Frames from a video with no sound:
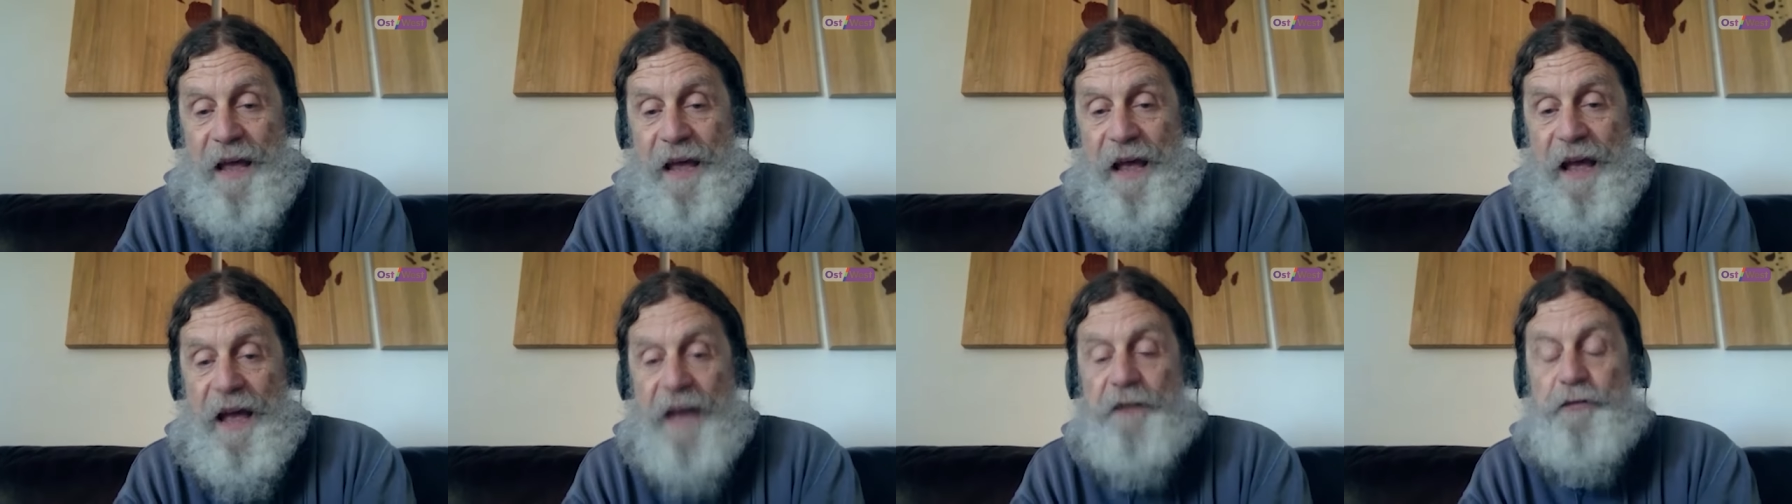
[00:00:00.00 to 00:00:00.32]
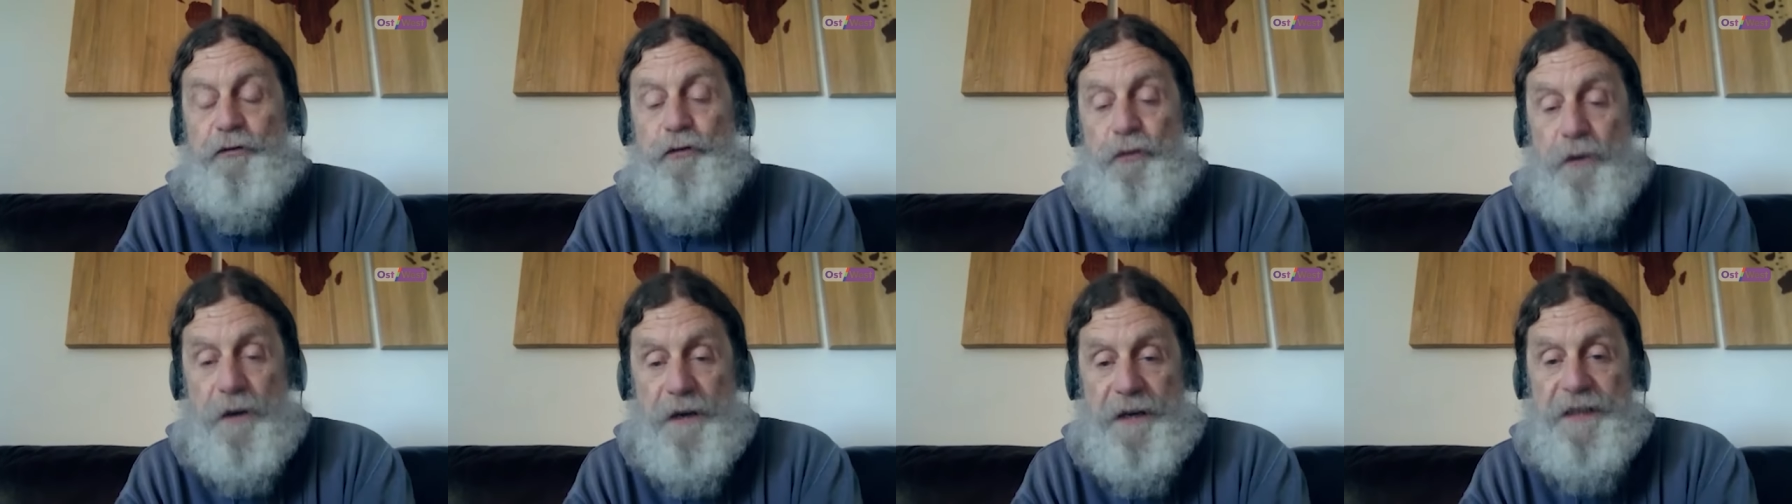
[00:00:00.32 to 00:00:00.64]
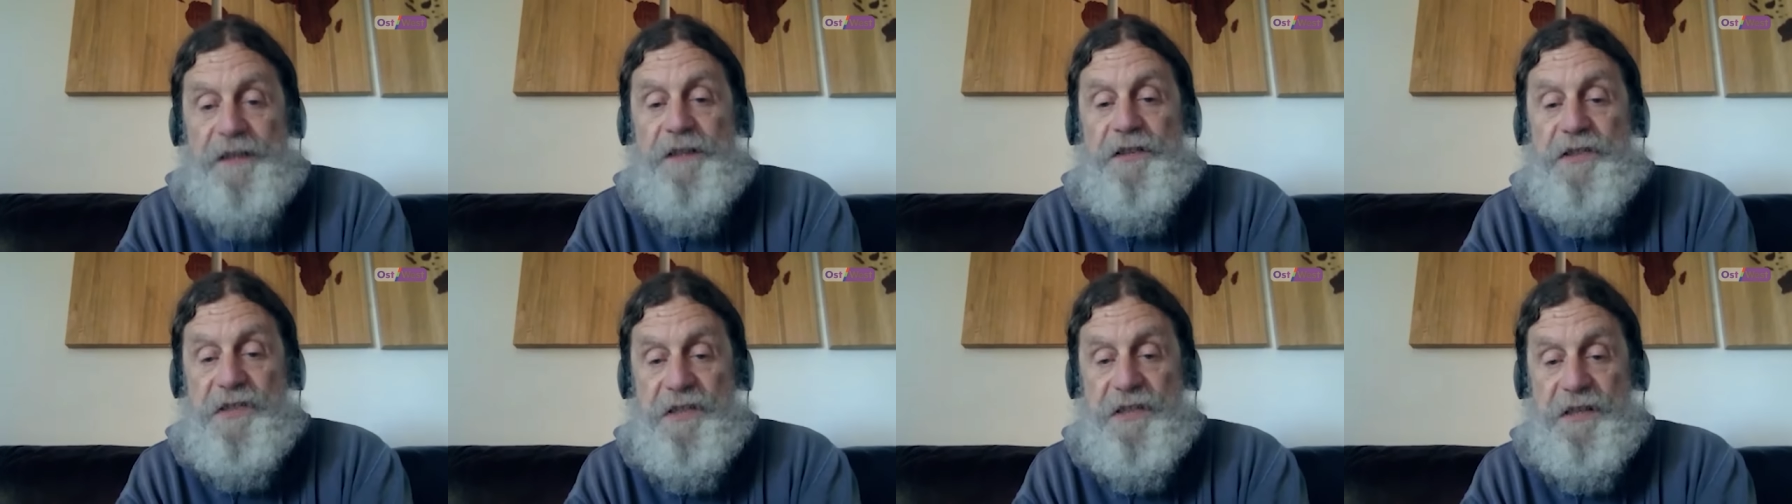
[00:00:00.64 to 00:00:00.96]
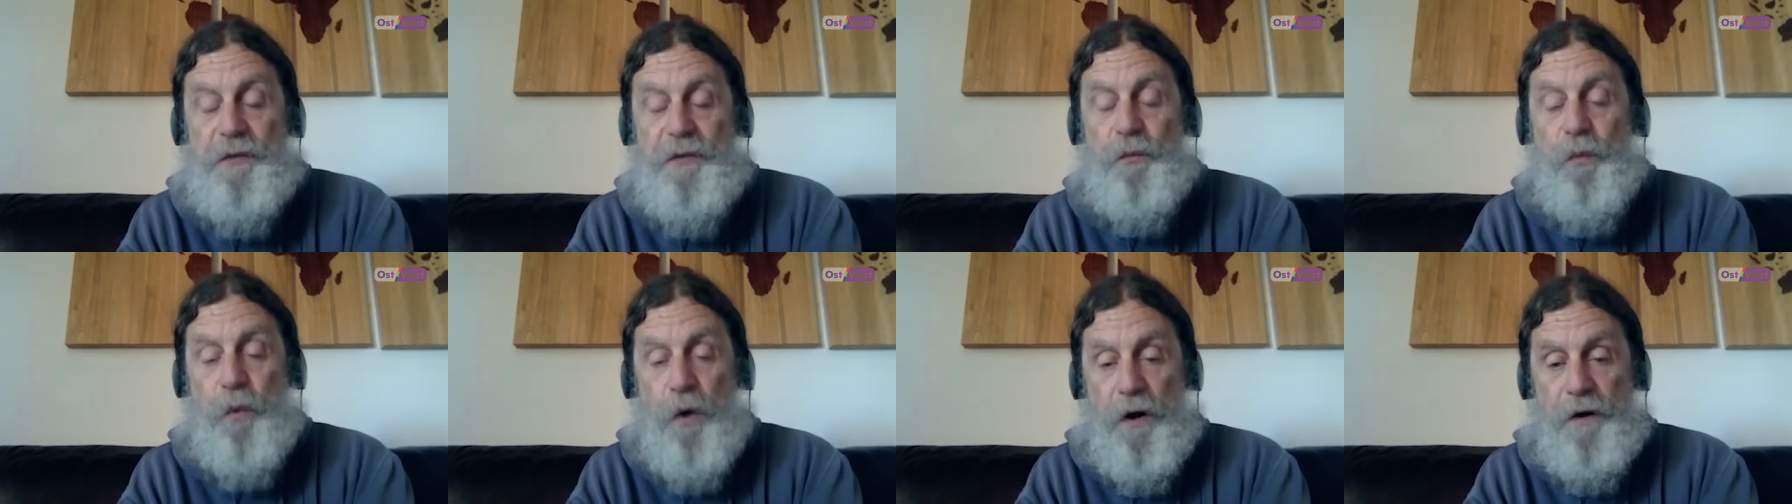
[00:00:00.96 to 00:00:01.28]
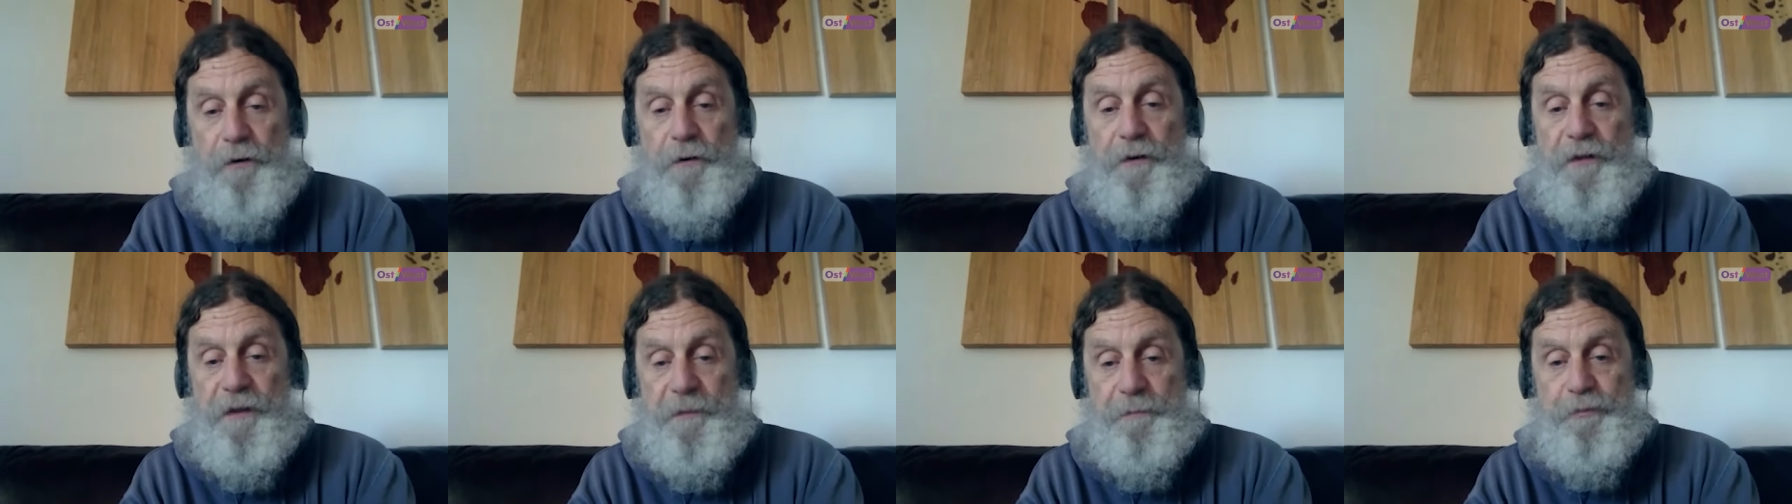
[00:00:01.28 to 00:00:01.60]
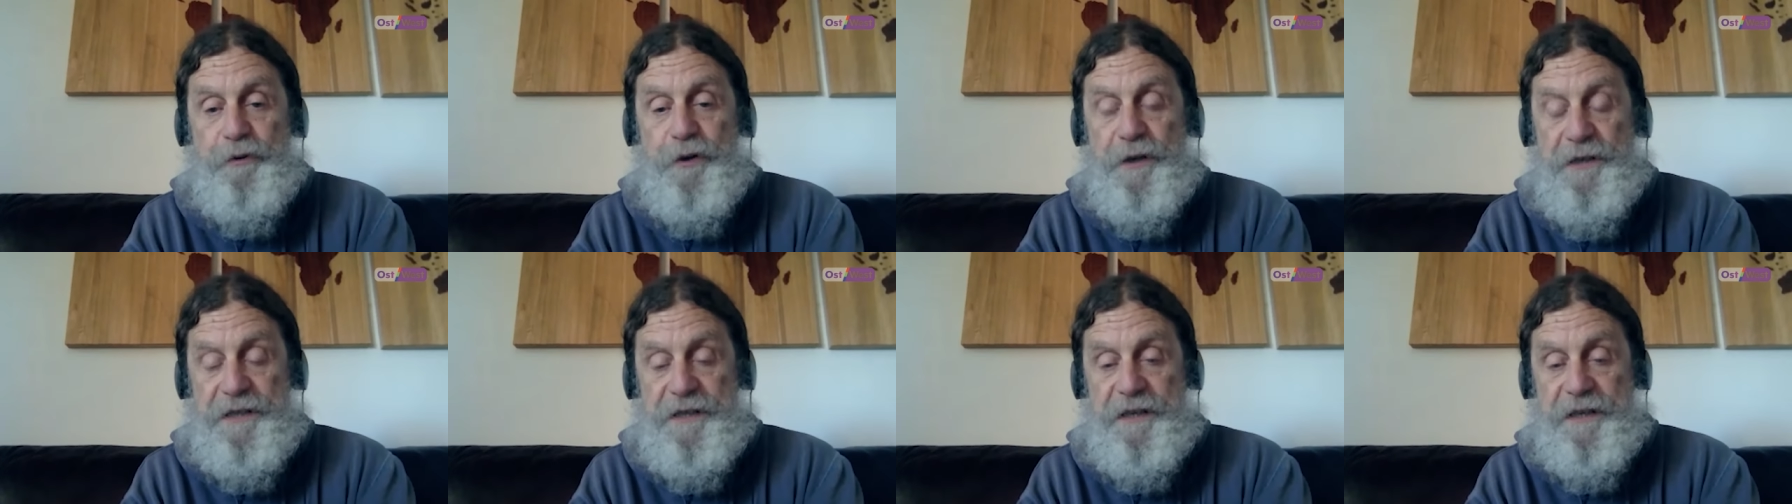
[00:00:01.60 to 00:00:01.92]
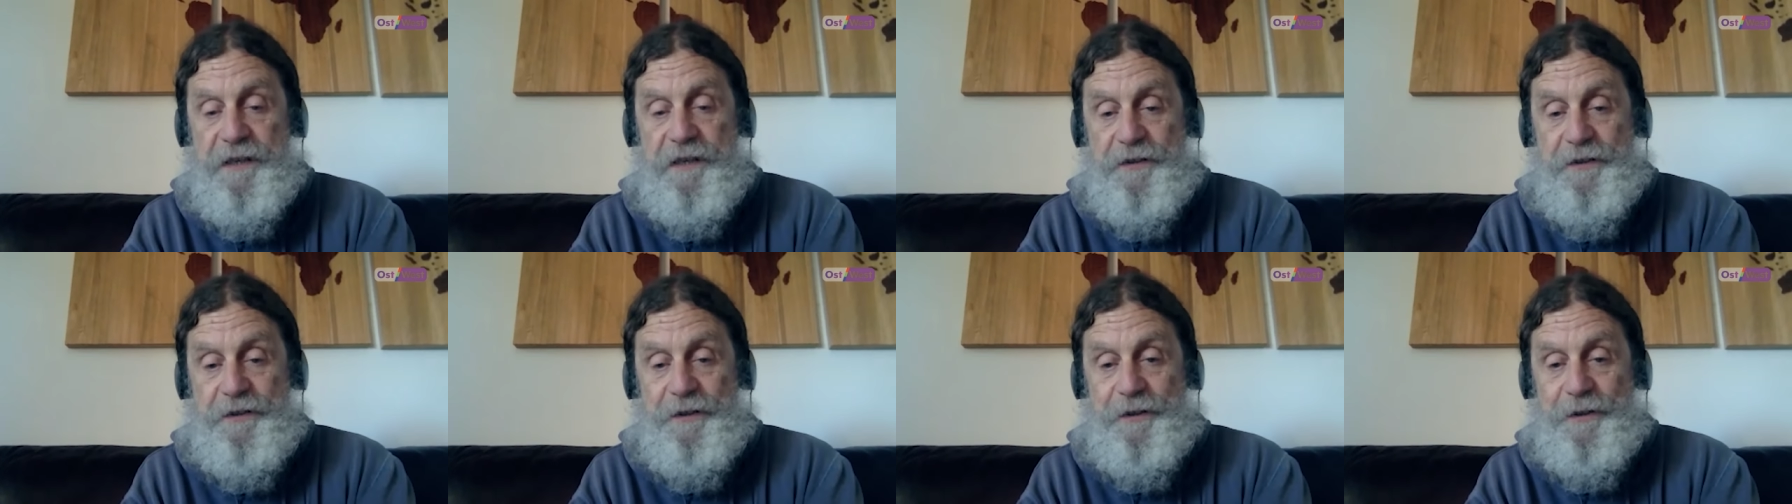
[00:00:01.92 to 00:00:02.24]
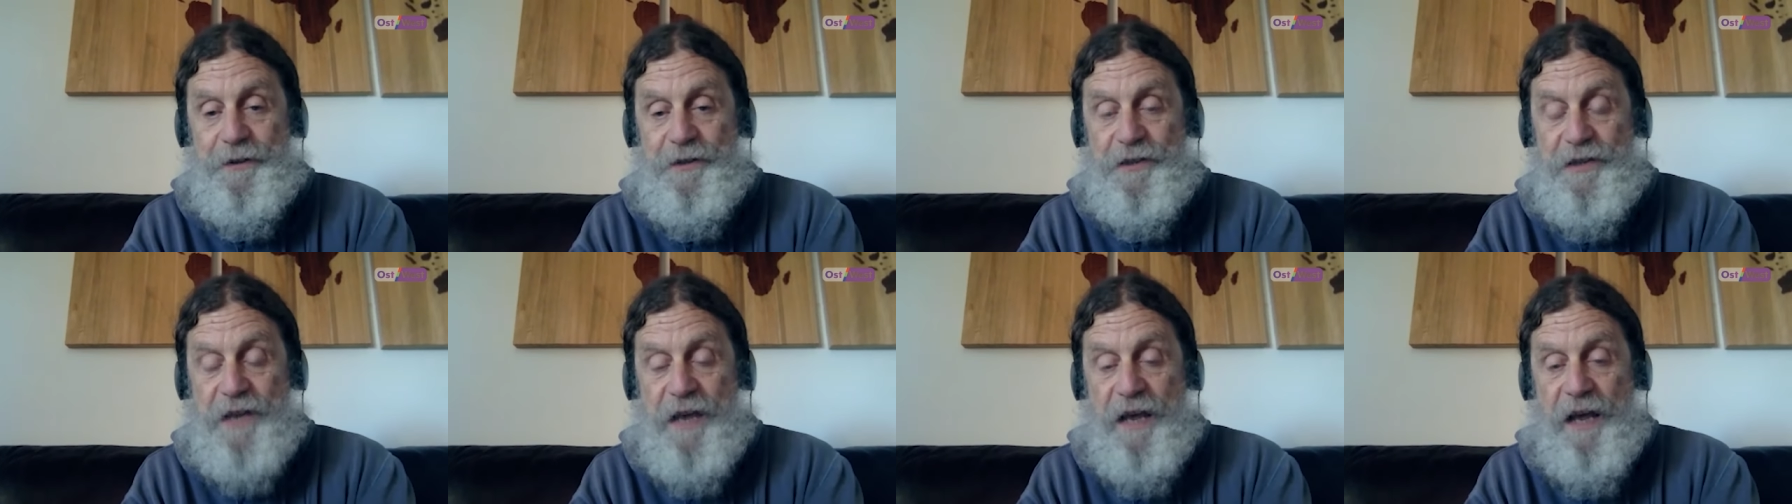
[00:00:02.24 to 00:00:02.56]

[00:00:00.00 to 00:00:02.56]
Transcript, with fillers: and trying to see what are the predictors